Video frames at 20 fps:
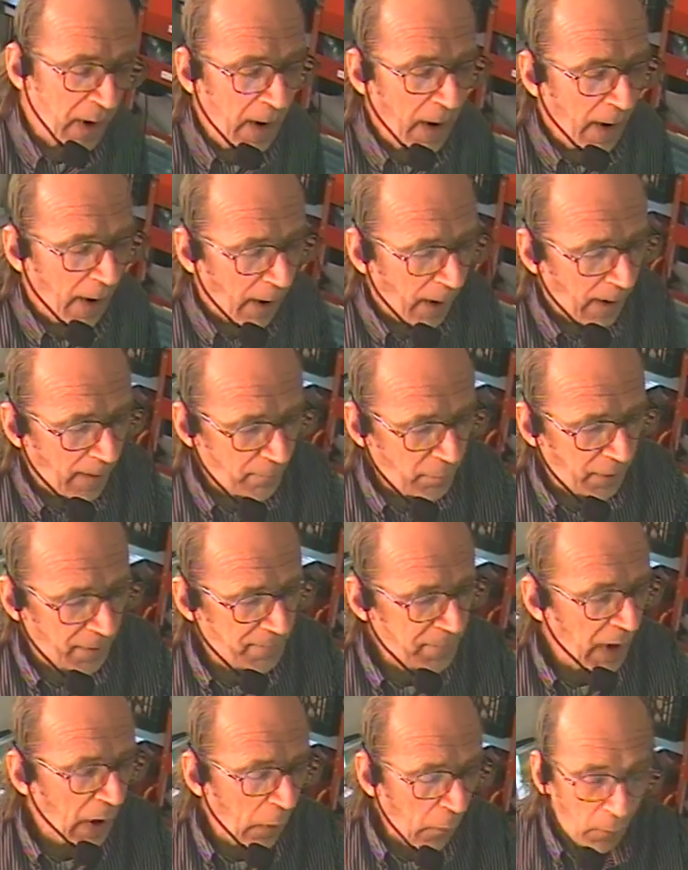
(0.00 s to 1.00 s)
But
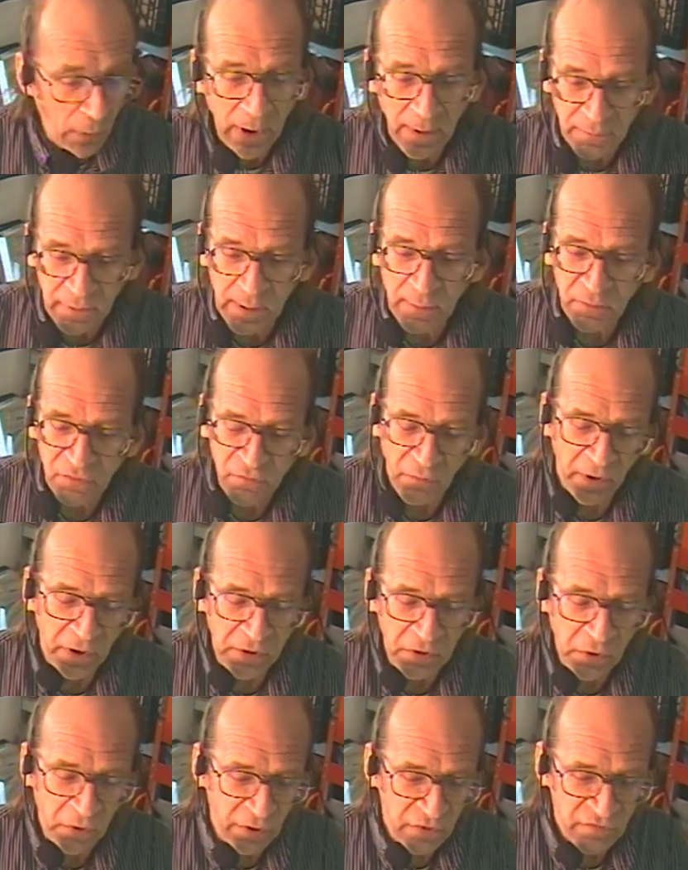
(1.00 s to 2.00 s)
when I'm demonstrating
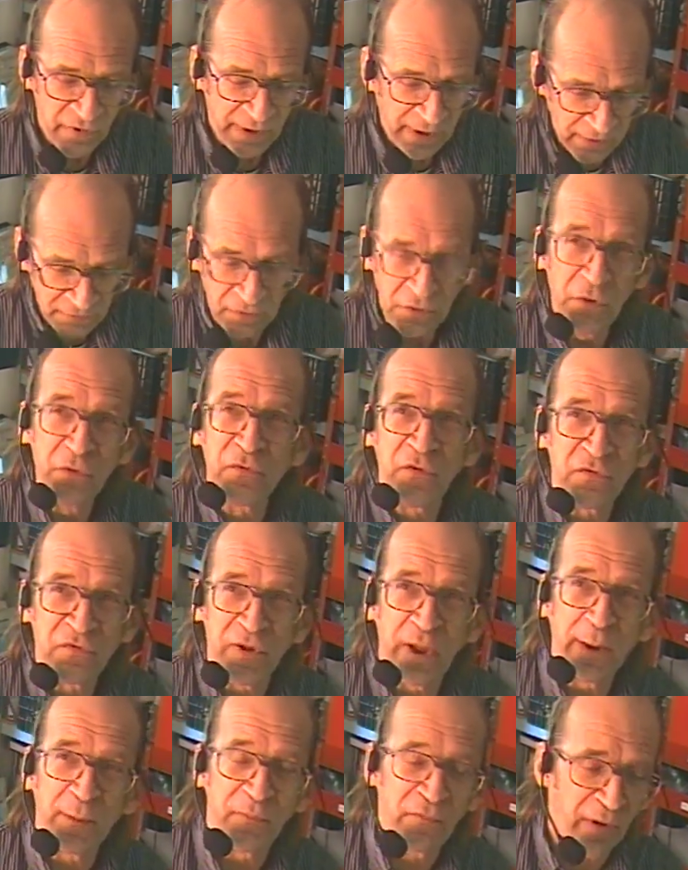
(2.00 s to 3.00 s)
units, I like to use the
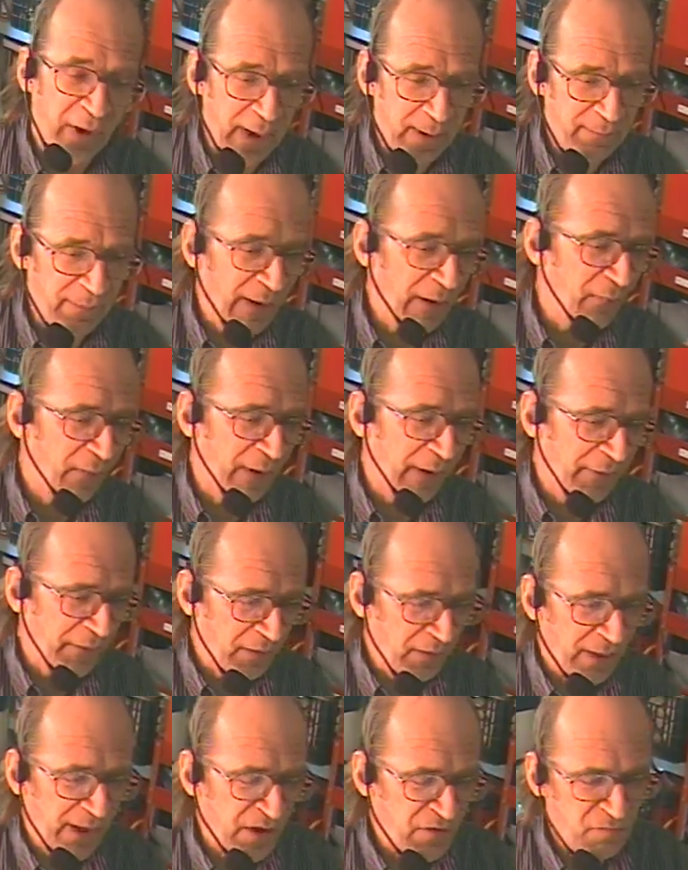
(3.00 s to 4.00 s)
same tape. That way, at the
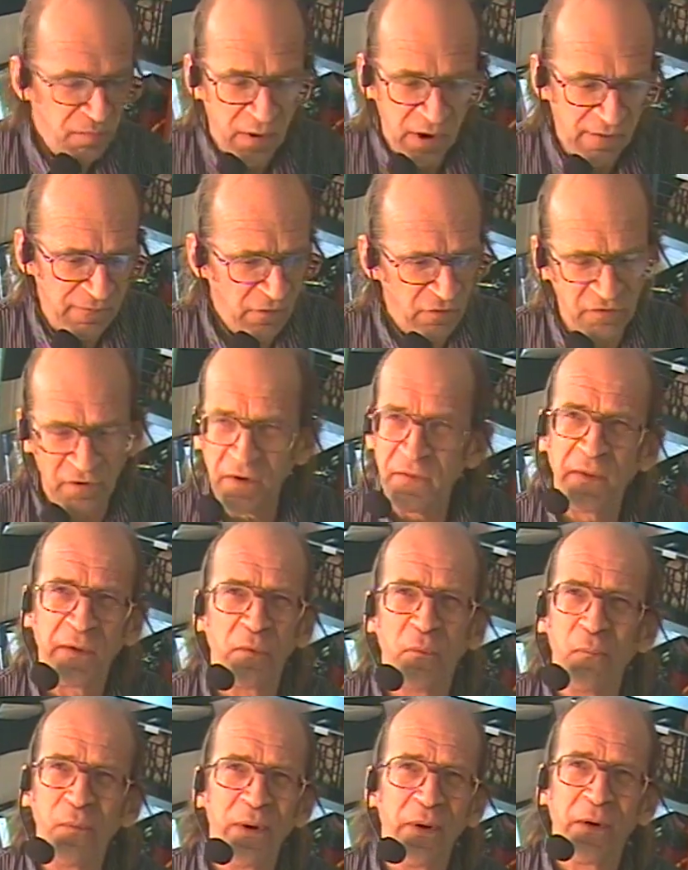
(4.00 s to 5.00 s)
last minute, if there's anything
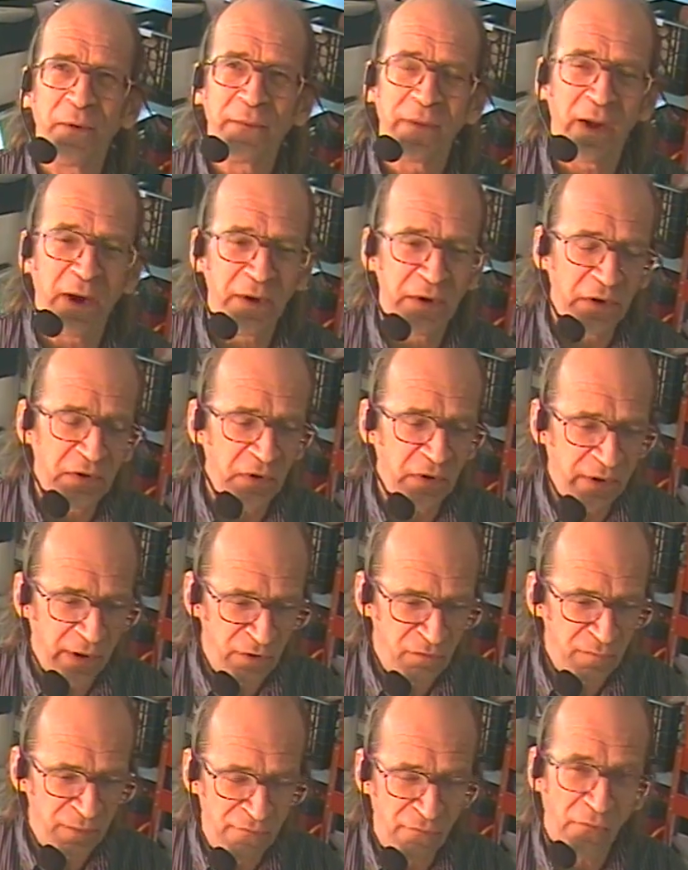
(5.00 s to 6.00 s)
weird that I need to catch
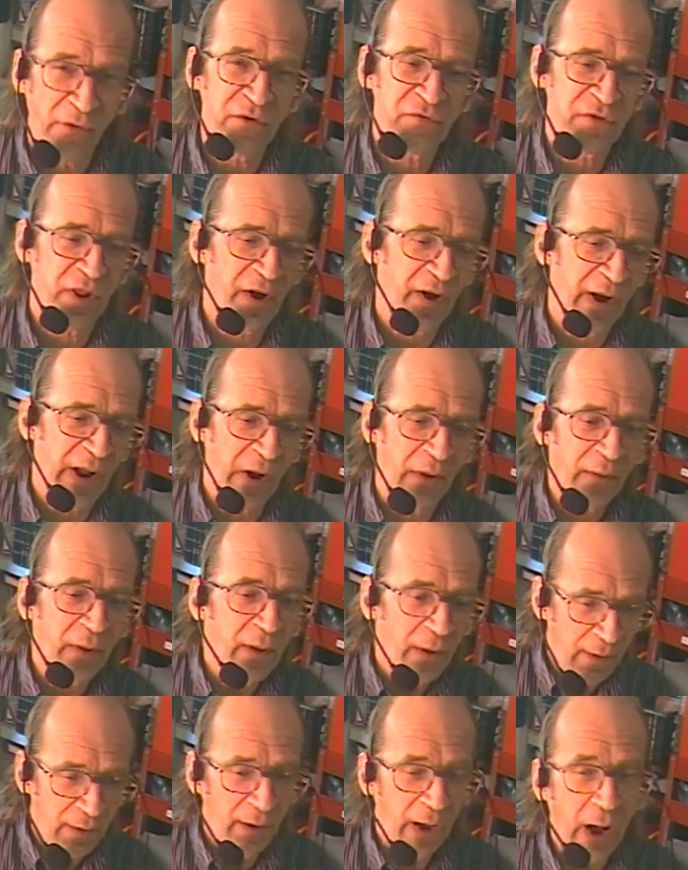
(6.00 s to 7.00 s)
before I send it out,
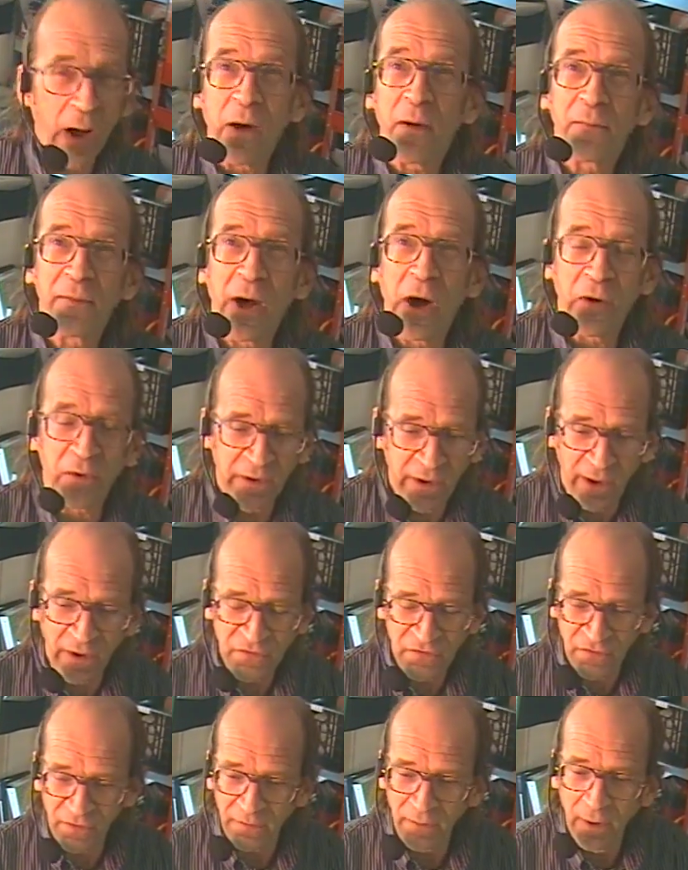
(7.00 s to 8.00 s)
I'll catch
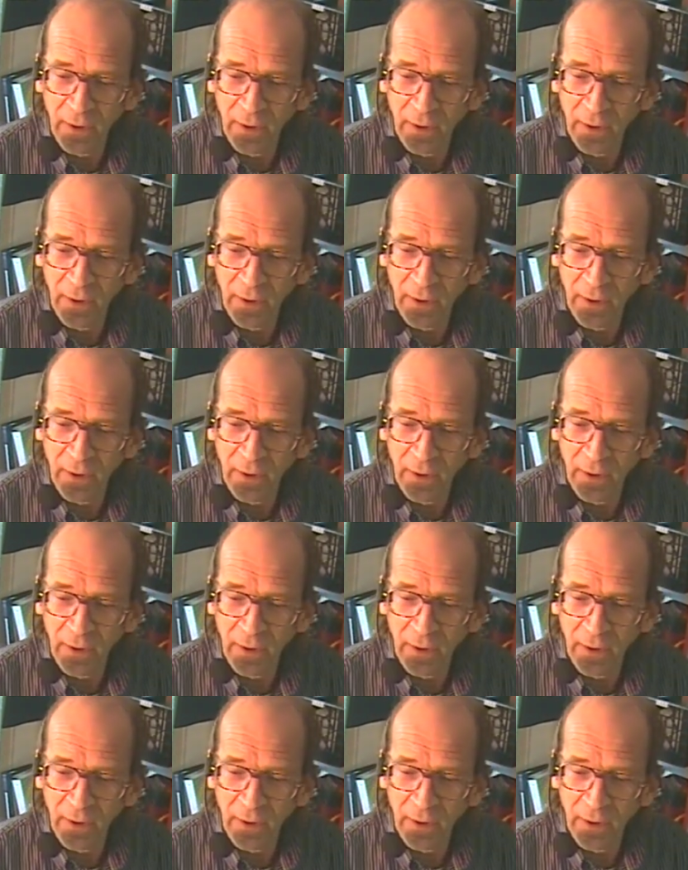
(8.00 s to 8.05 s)
it.